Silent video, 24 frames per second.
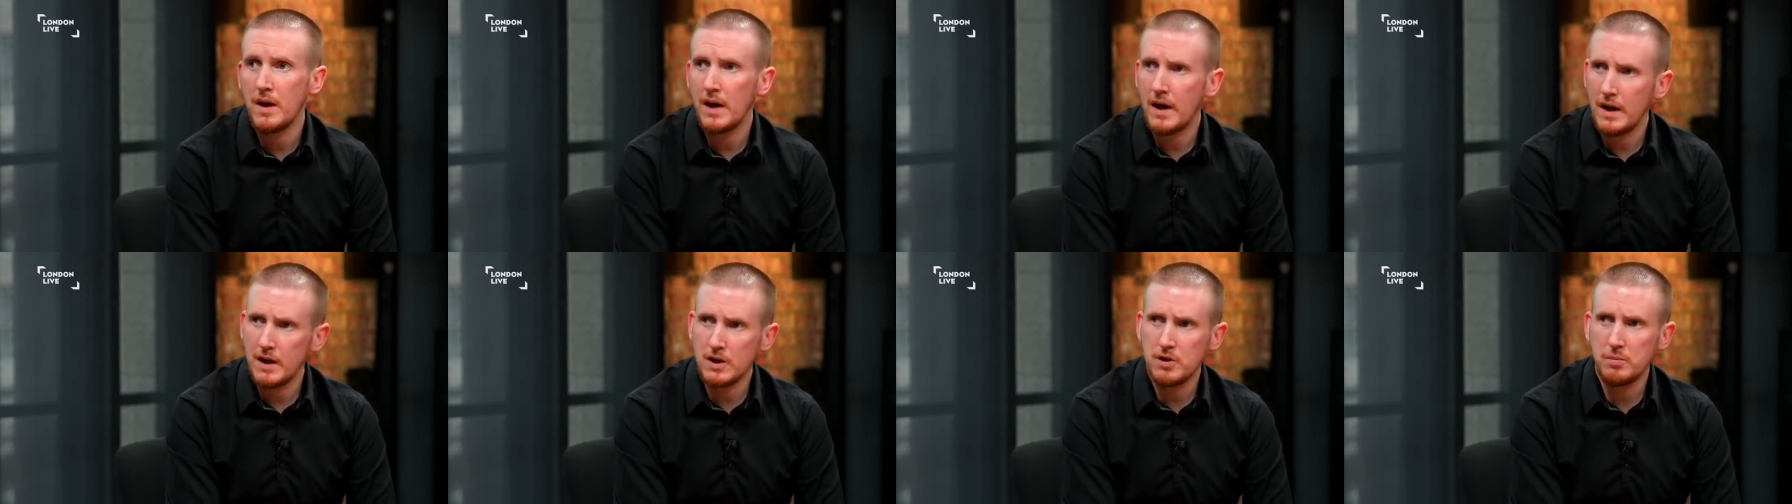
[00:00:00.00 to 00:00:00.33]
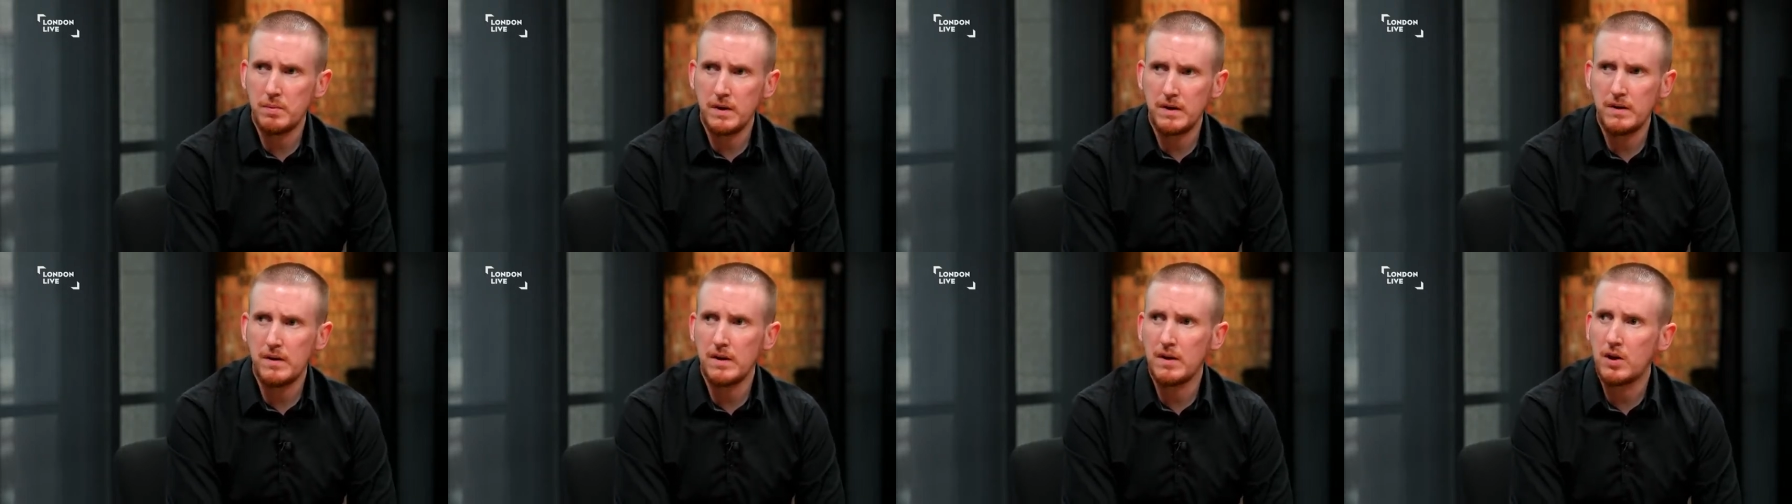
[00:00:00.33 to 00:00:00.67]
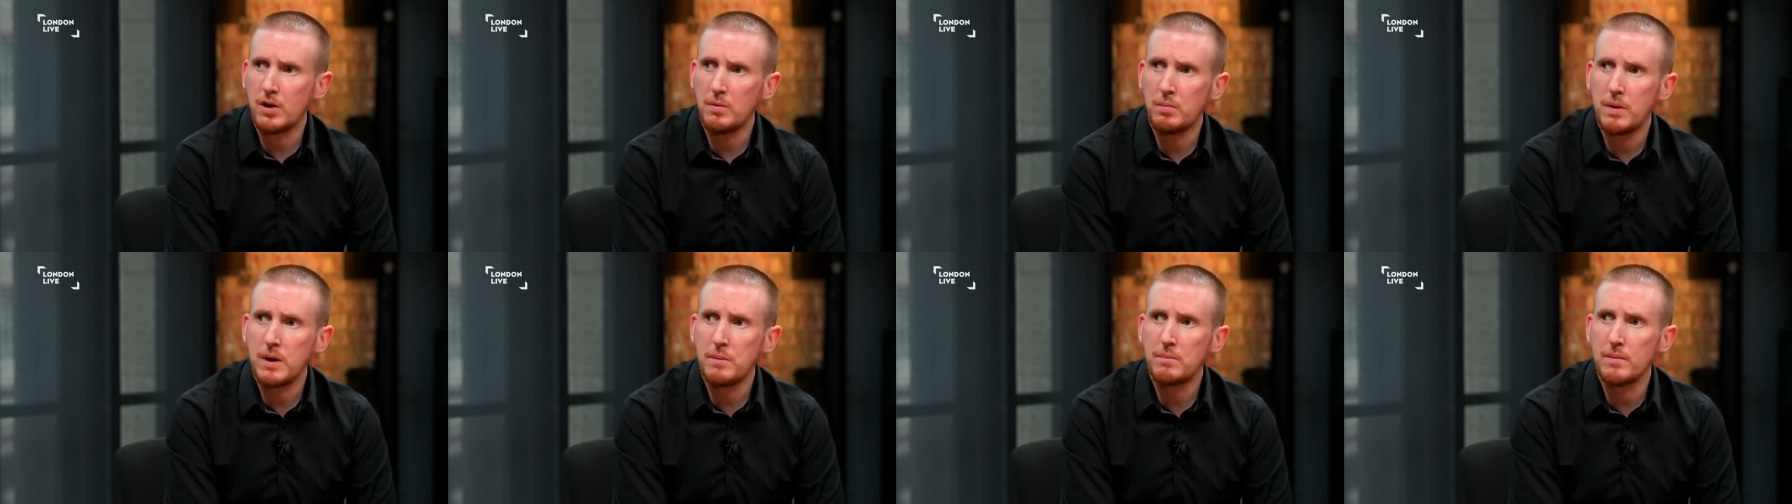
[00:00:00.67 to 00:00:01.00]

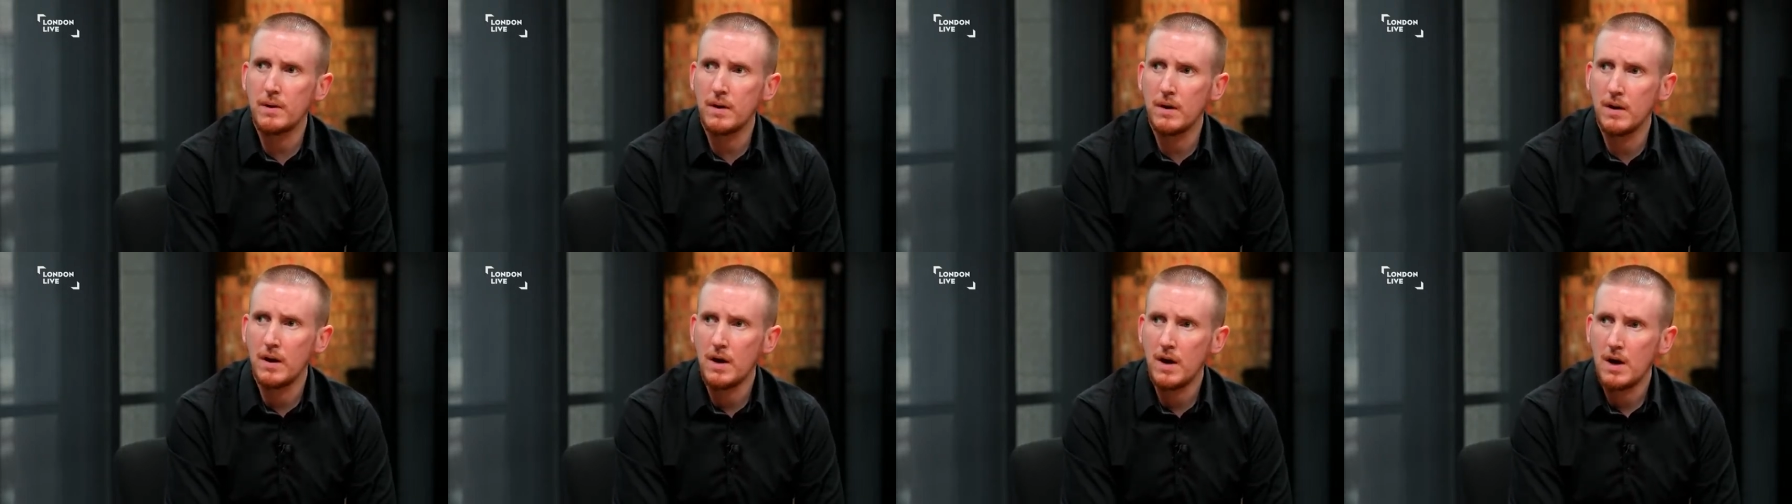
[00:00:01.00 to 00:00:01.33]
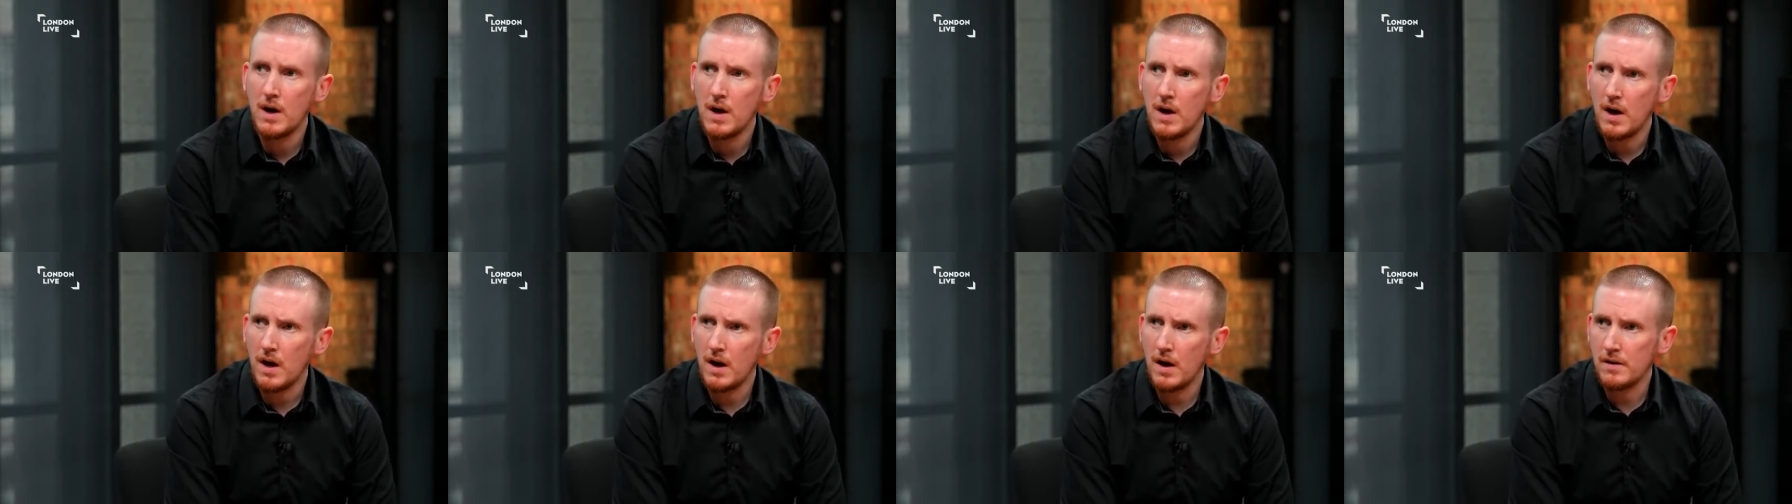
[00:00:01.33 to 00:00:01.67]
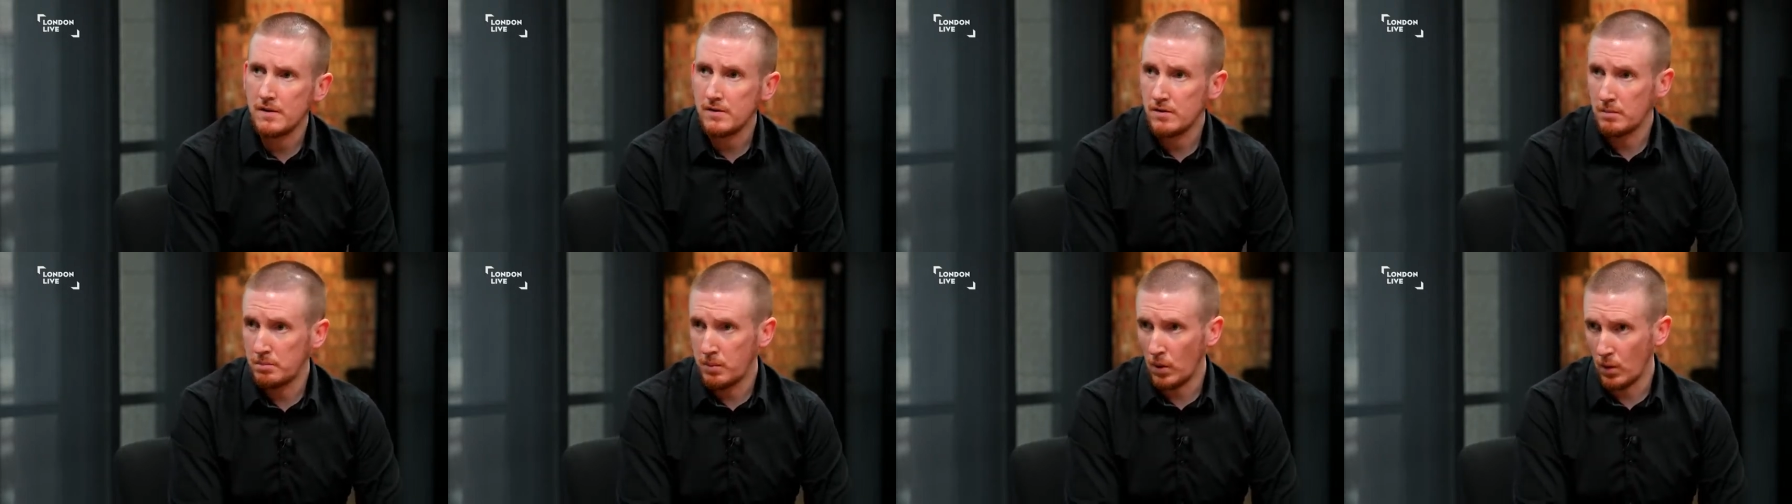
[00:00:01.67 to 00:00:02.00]
LGBTQ people are
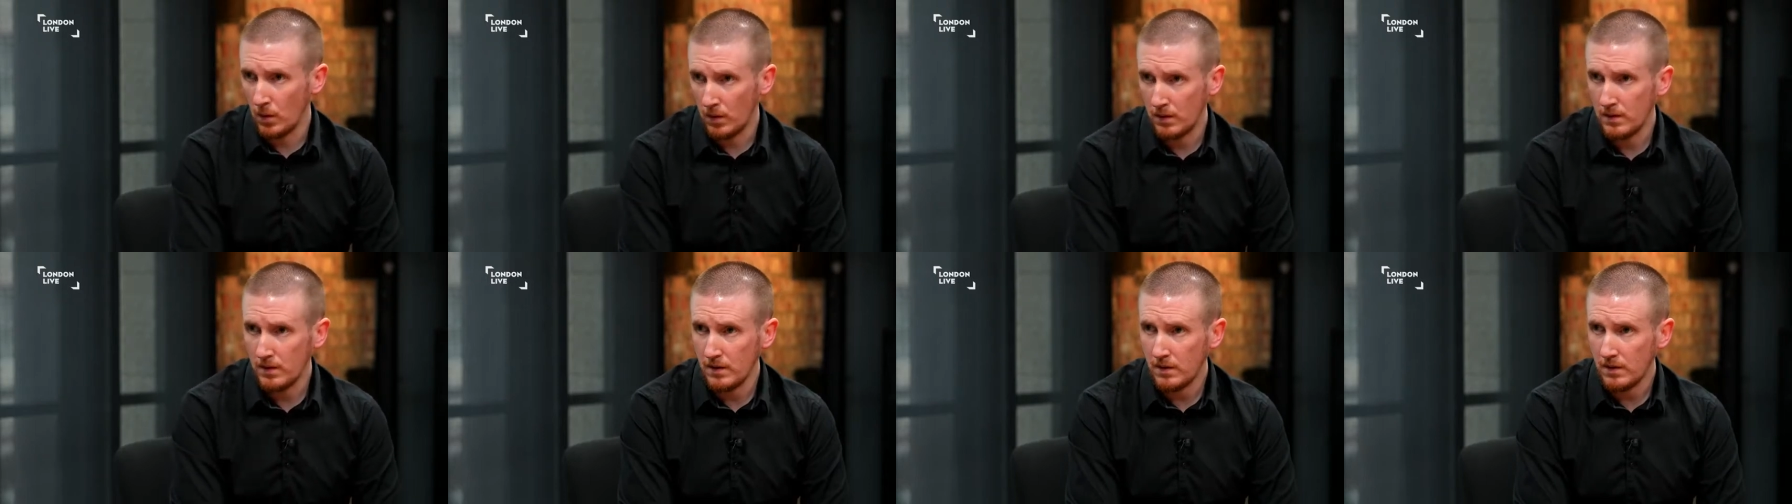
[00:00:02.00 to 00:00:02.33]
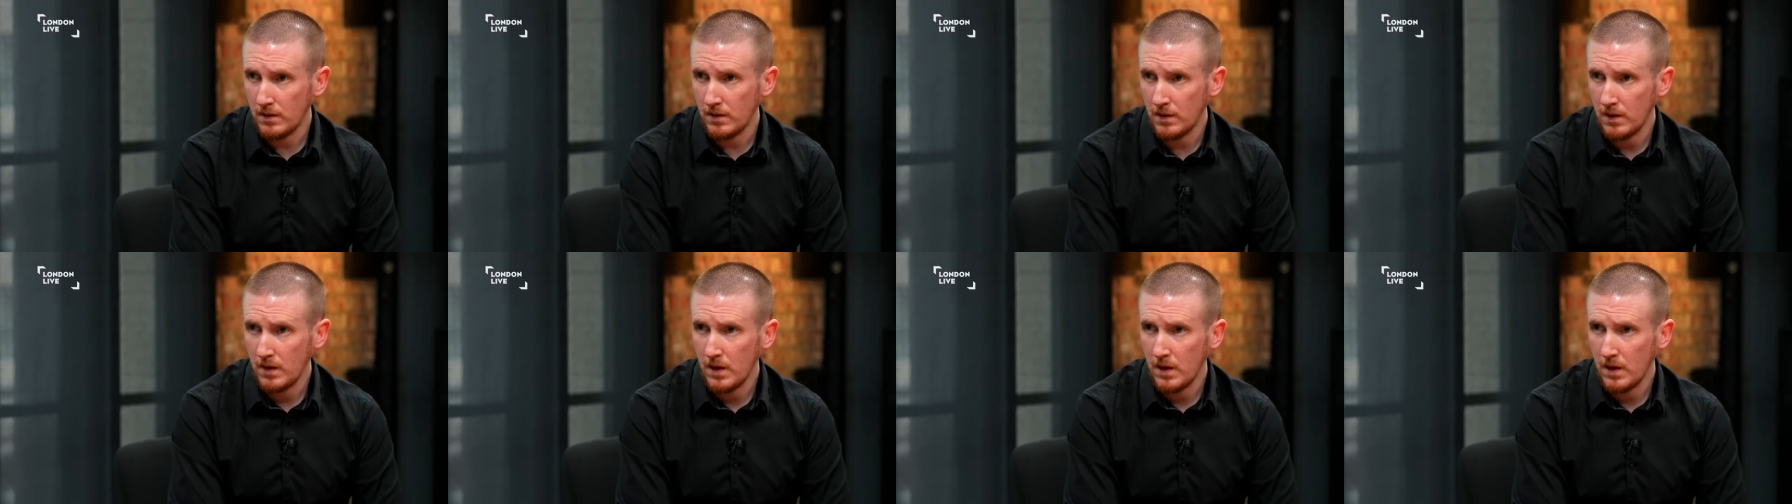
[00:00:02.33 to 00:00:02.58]
supported,